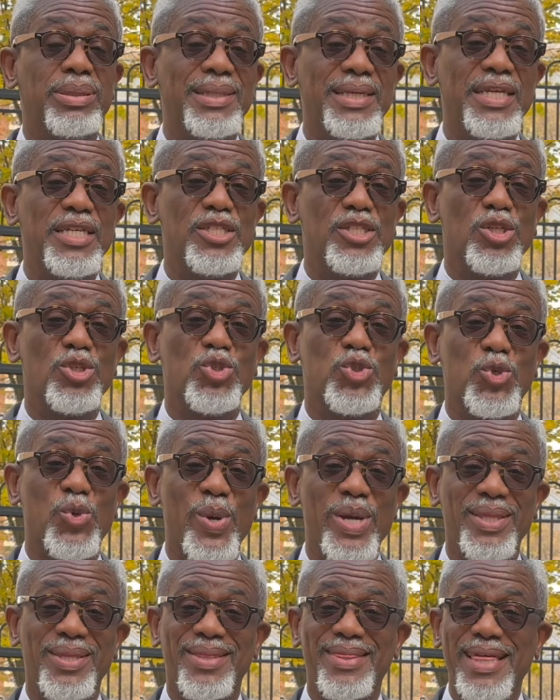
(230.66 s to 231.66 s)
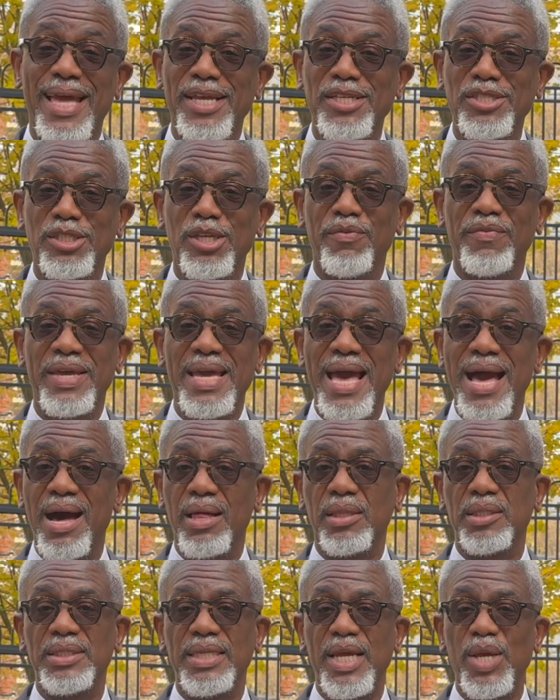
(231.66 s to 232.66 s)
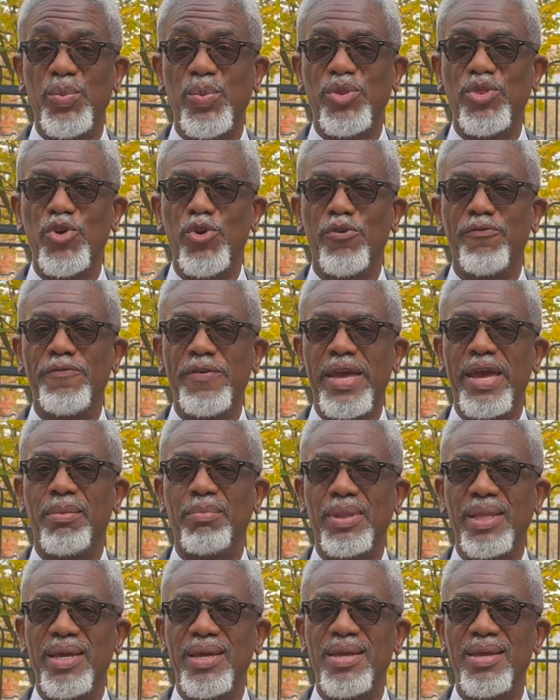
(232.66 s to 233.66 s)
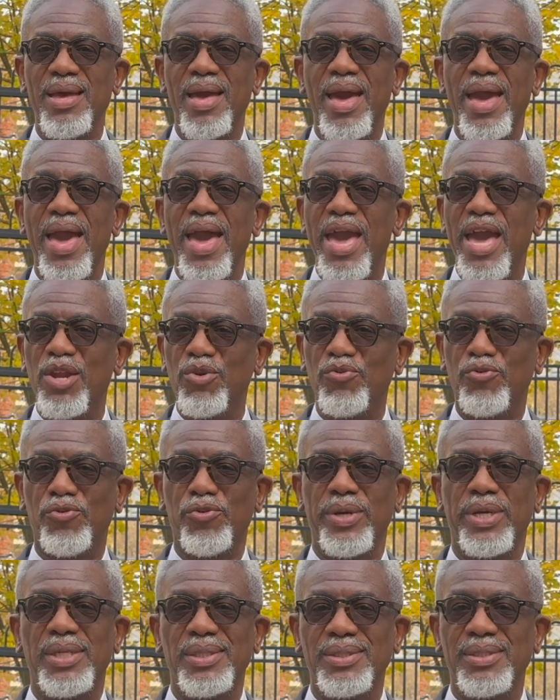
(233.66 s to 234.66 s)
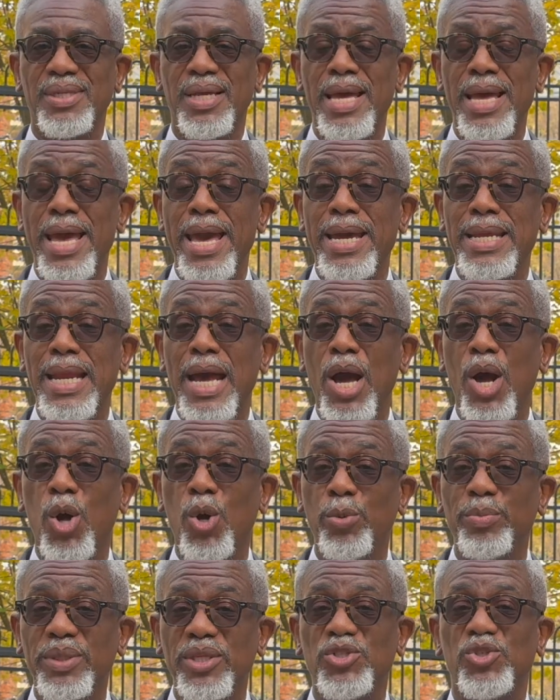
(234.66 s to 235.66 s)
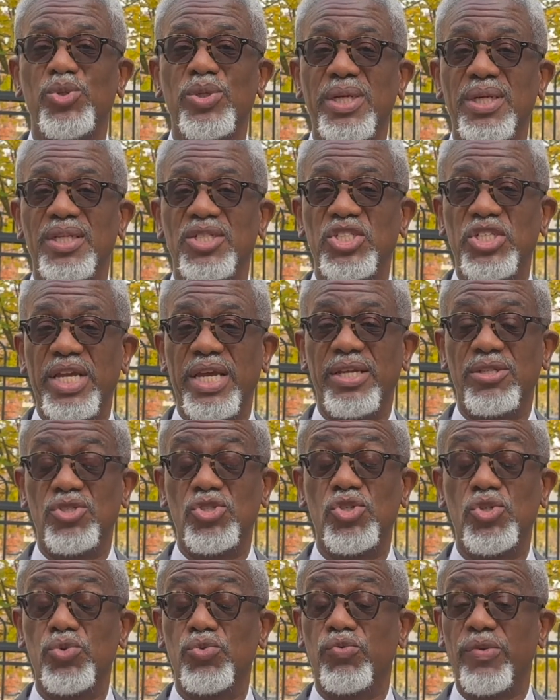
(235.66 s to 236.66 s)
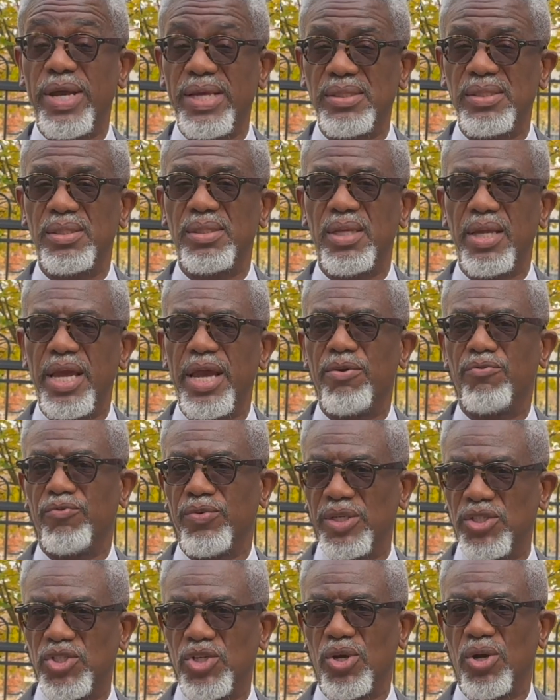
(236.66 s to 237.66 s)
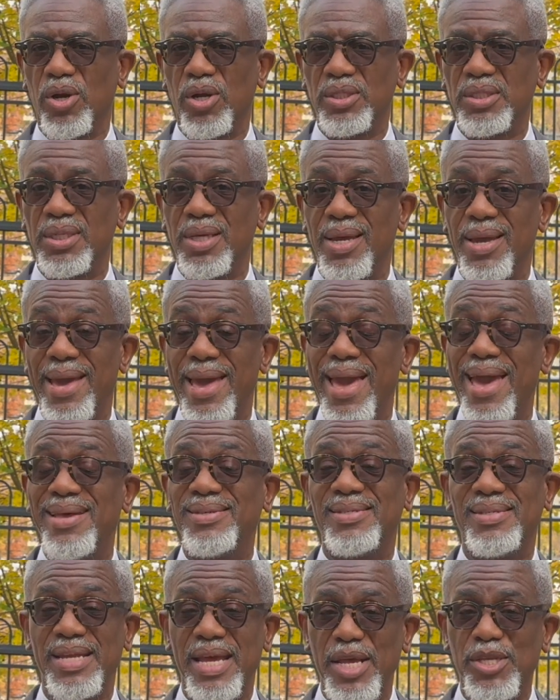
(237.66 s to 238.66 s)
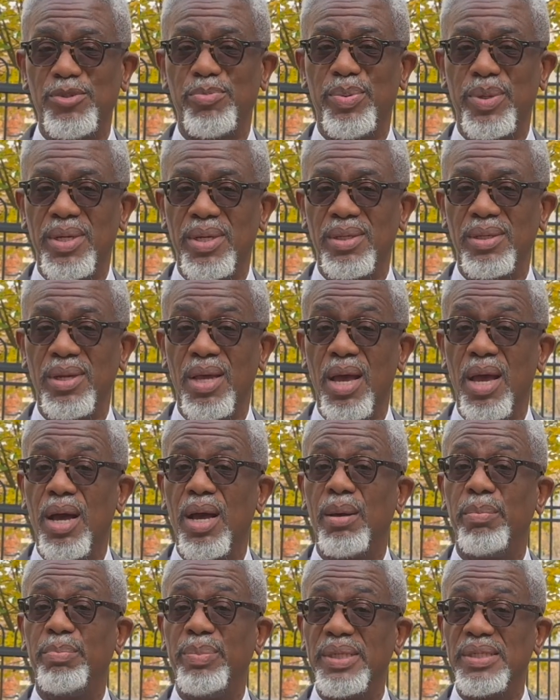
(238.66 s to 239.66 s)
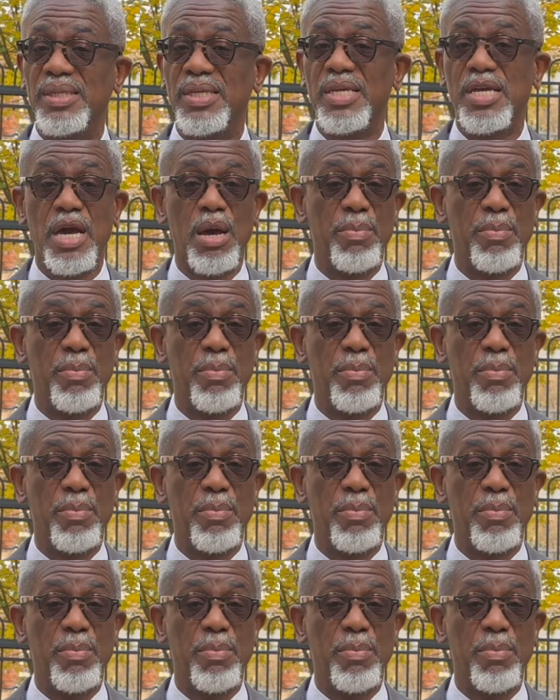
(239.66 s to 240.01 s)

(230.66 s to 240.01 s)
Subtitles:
Please enjoy the Thanksgiving holiday with your family and friends, and I hope that you get a chance to rest and recharge, as it has been a busy